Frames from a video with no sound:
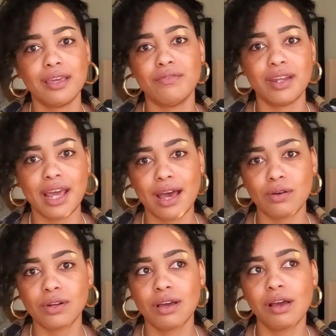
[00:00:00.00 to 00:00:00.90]
even
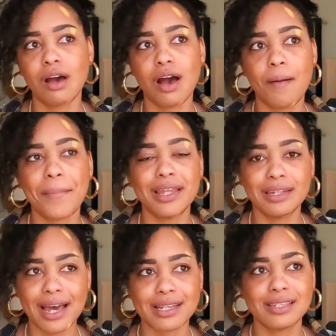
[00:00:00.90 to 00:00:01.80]
out um, my
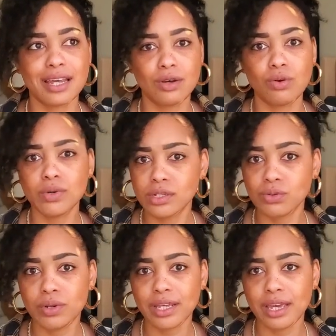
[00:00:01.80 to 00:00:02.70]
last cycle was
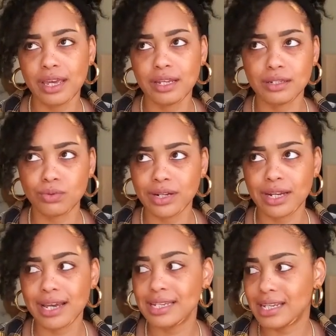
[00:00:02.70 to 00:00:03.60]
28,
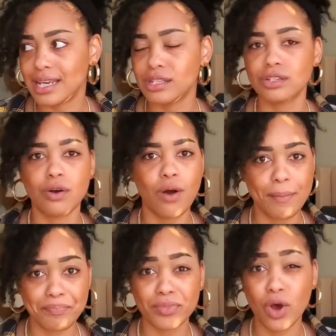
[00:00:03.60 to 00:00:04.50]
29 days. So
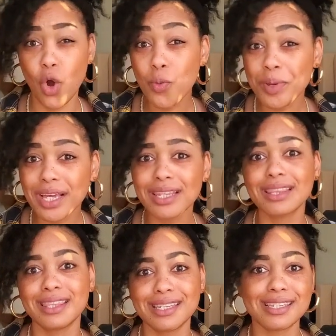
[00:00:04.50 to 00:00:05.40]
I'm hoping
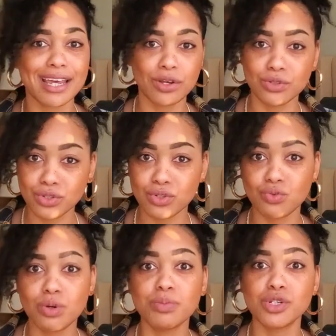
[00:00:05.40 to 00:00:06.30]
that this cycle too
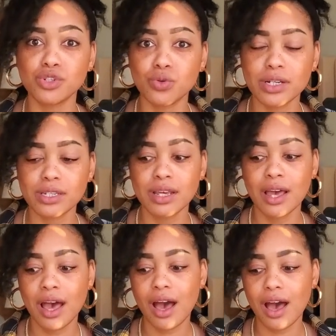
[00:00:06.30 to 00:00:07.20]
will be short
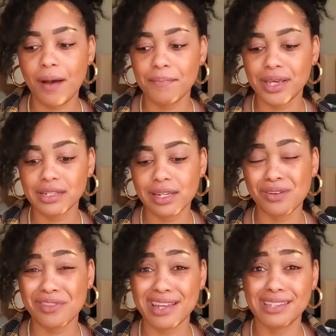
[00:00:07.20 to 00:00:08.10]
um, because I
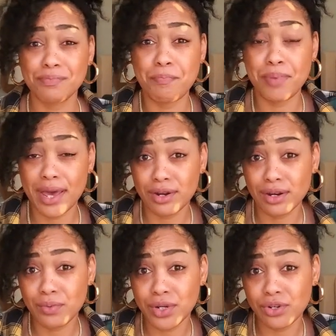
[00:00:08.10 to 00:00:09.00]
know that's
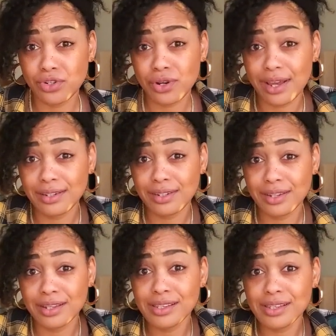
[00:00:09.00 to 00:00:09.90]
better when you're trying to
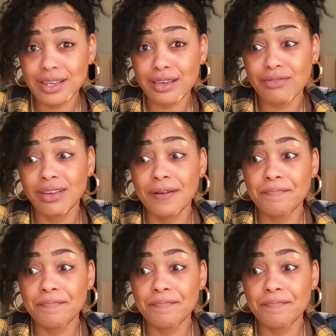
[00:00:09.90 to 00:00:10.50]
conceive.